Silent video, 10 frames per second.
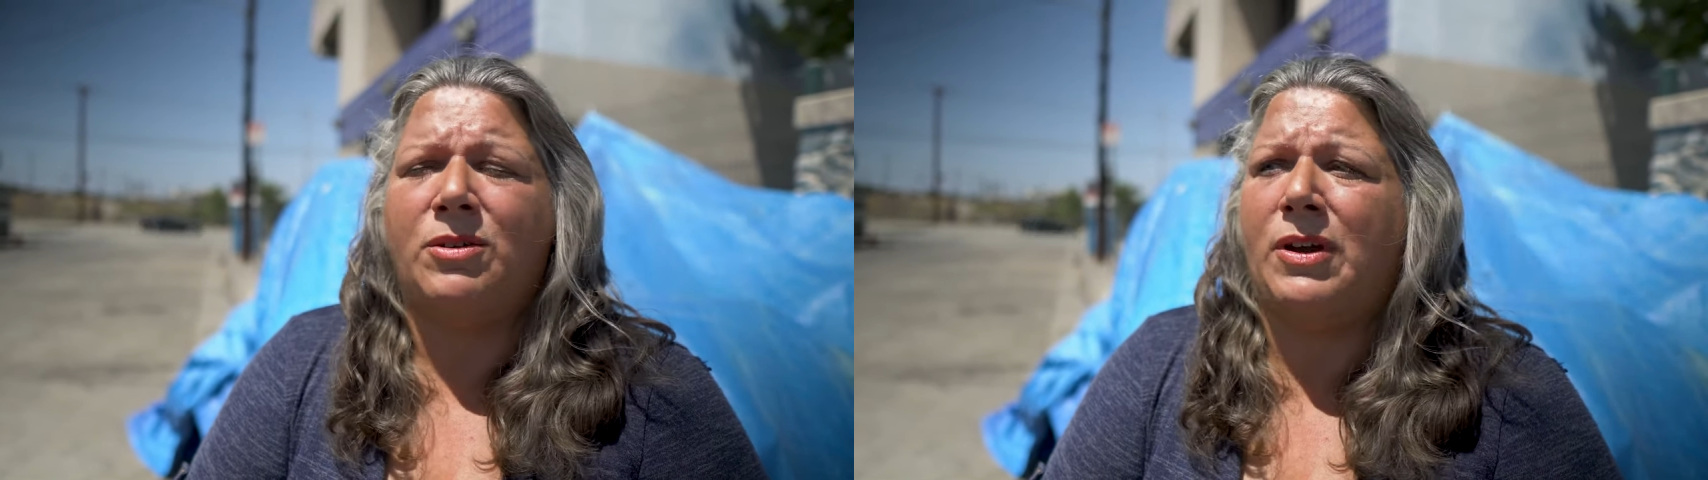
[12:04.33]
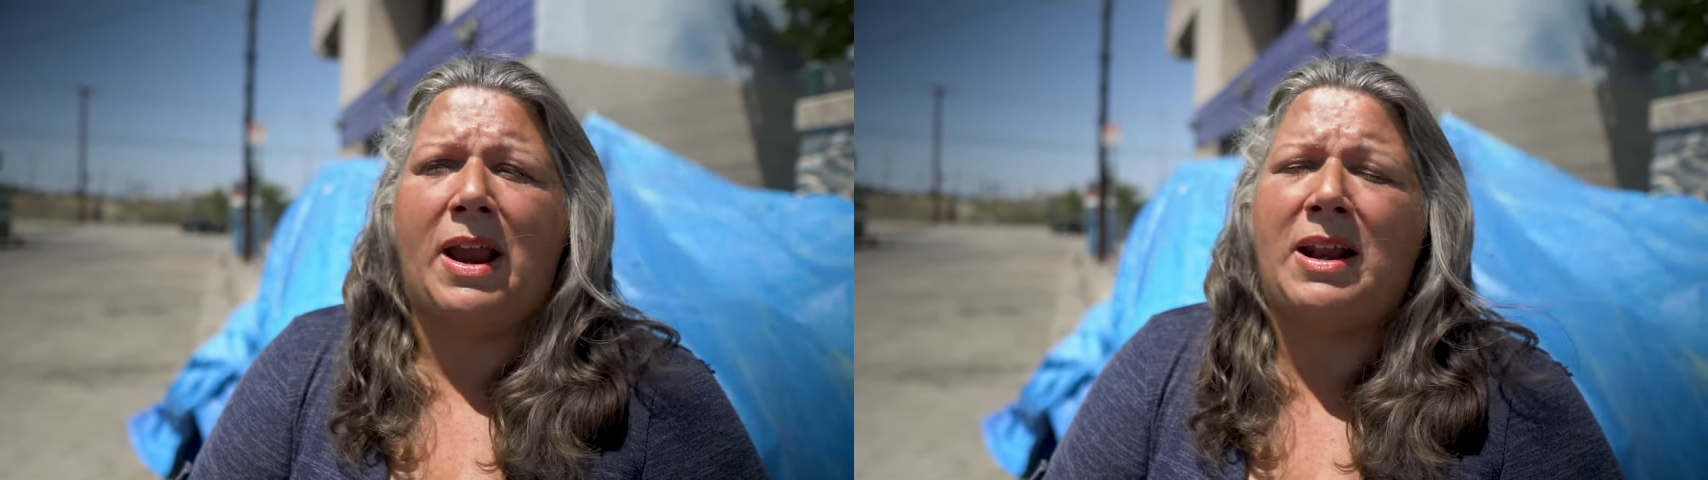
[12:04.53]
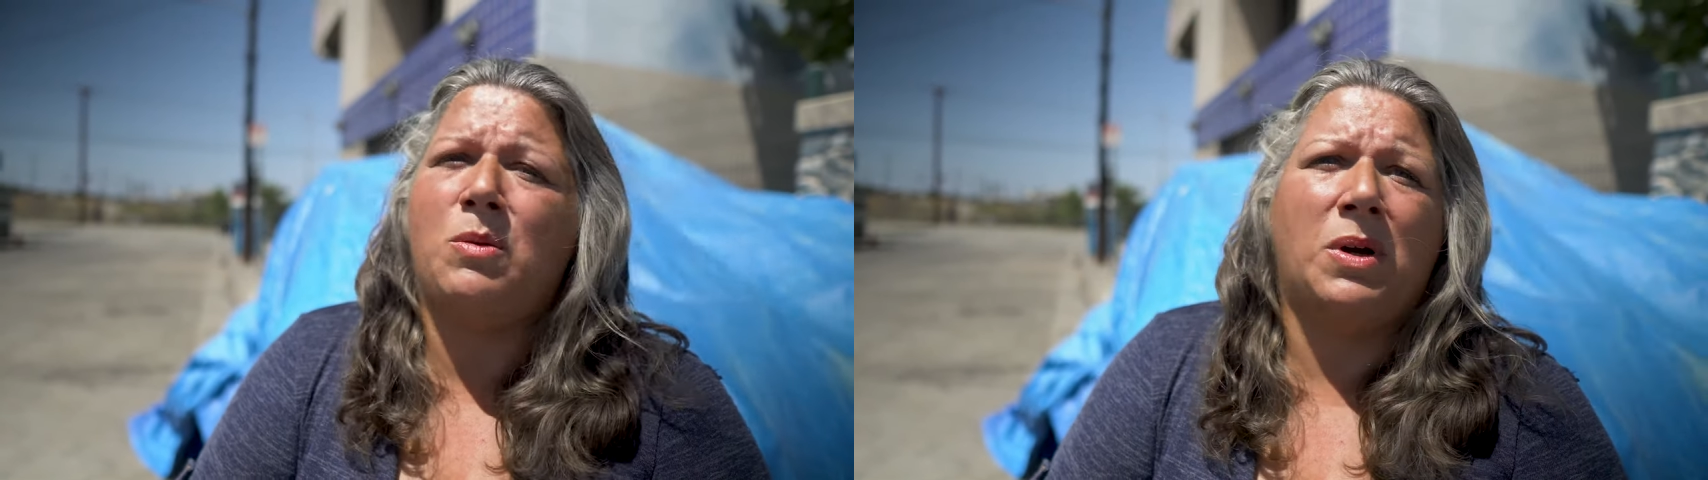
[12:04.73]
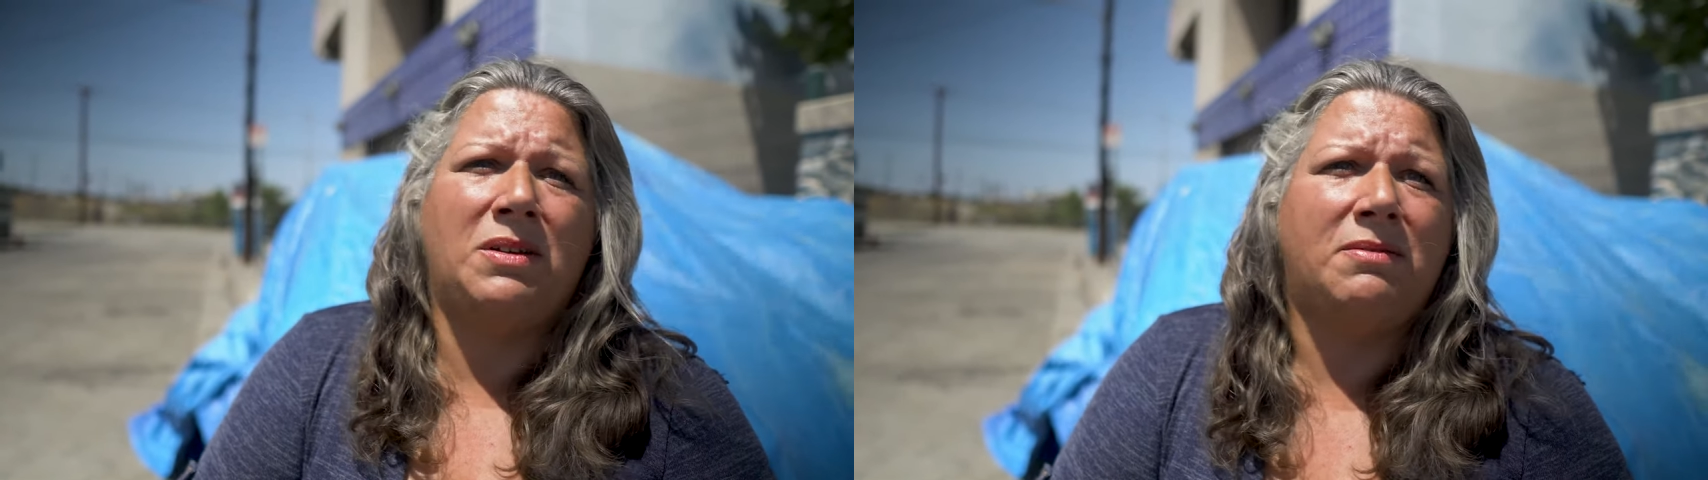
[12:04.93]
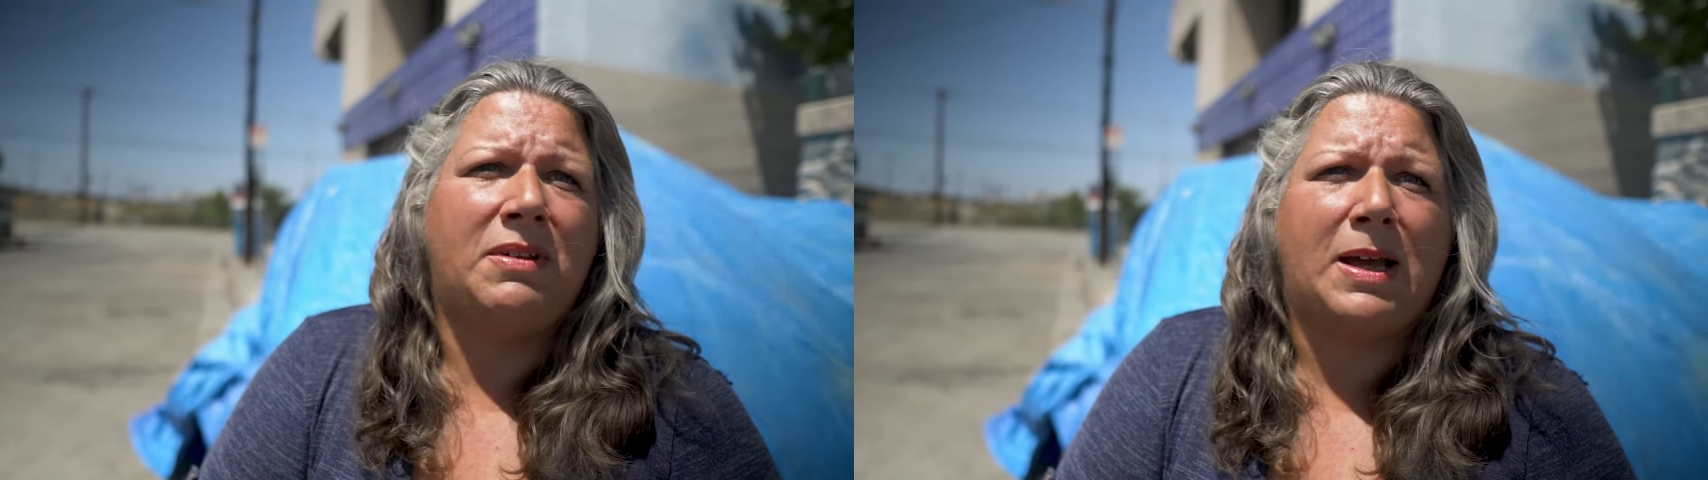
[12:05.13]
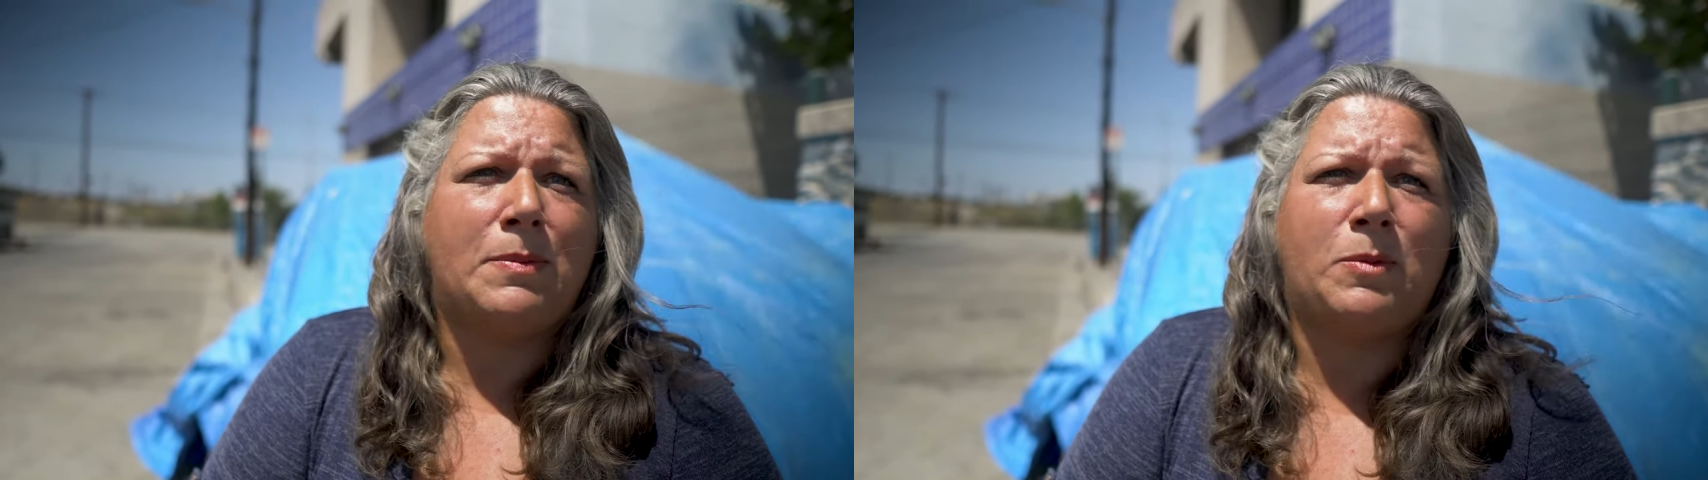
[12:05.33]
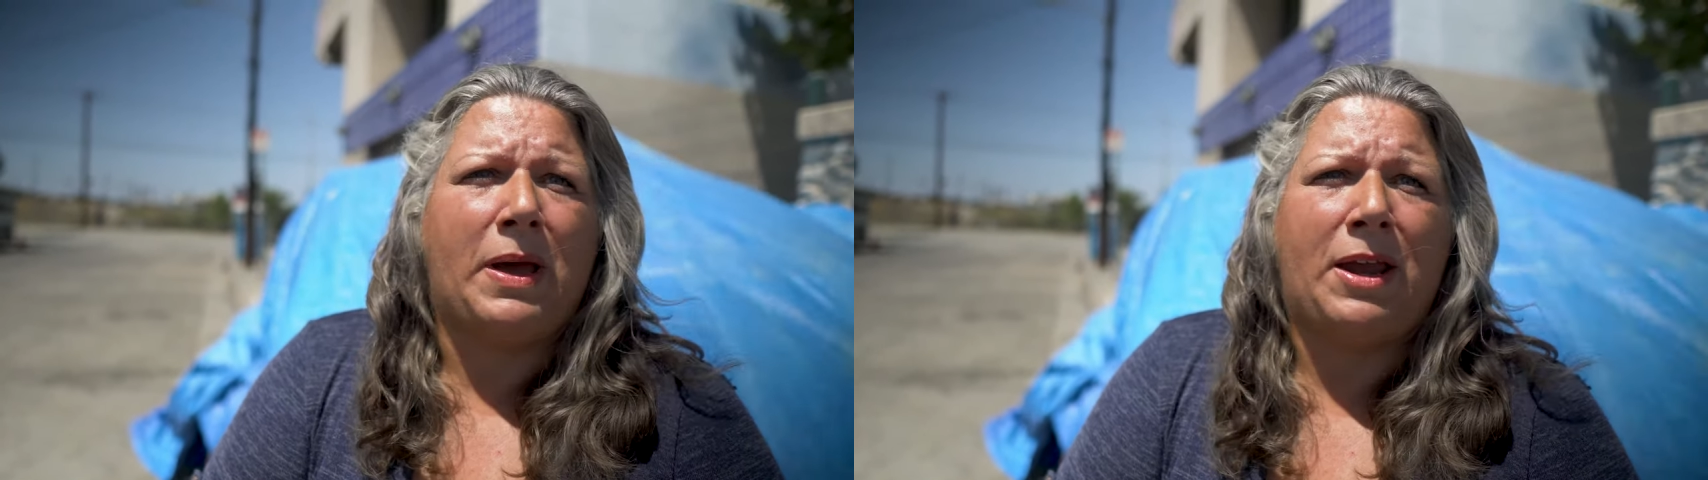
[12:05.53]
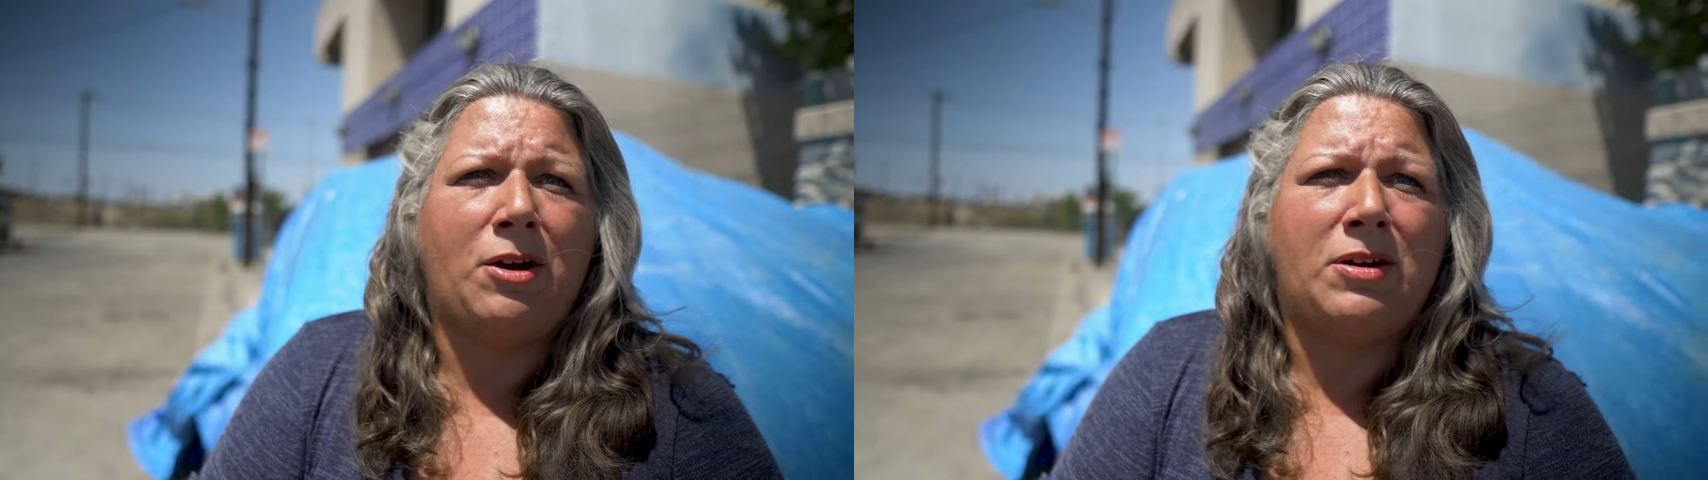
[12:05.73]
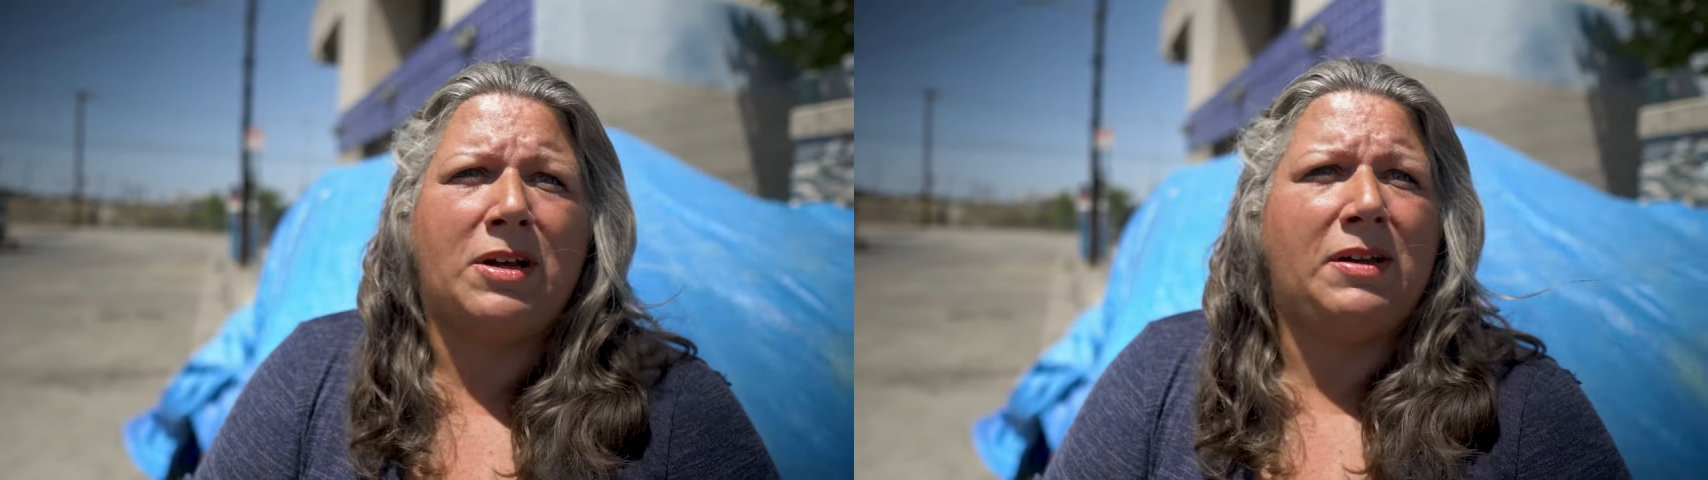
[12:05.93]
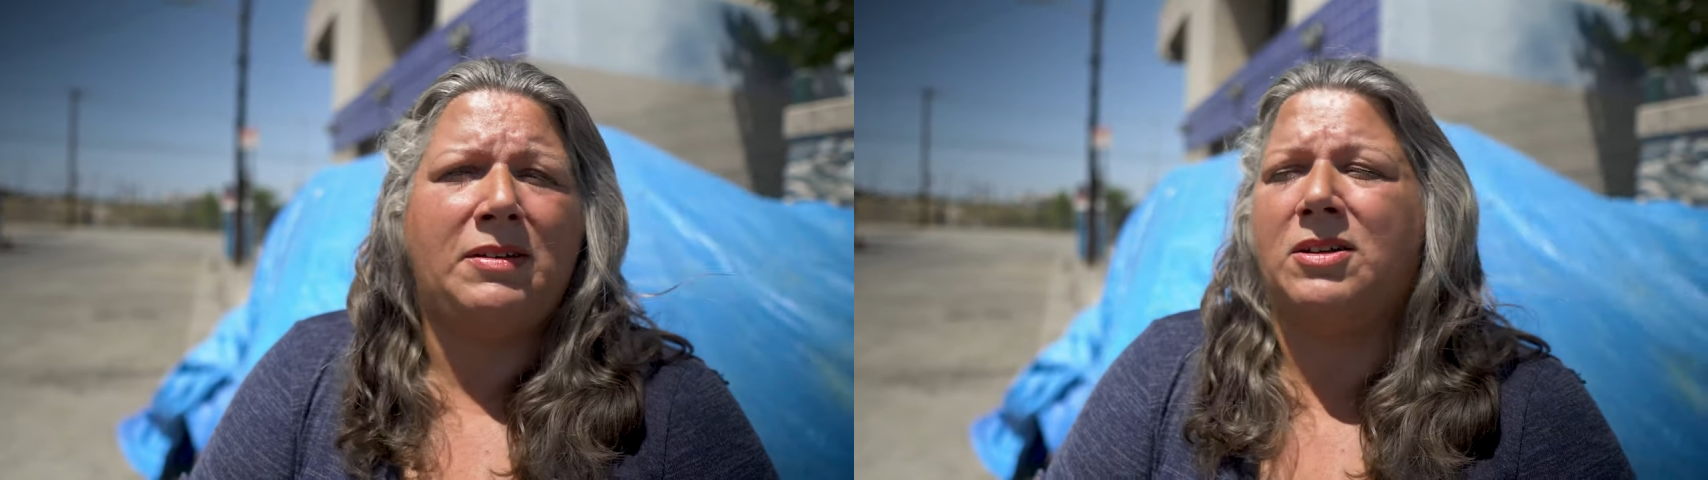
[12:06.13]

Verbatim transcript: to anyone that comes by here to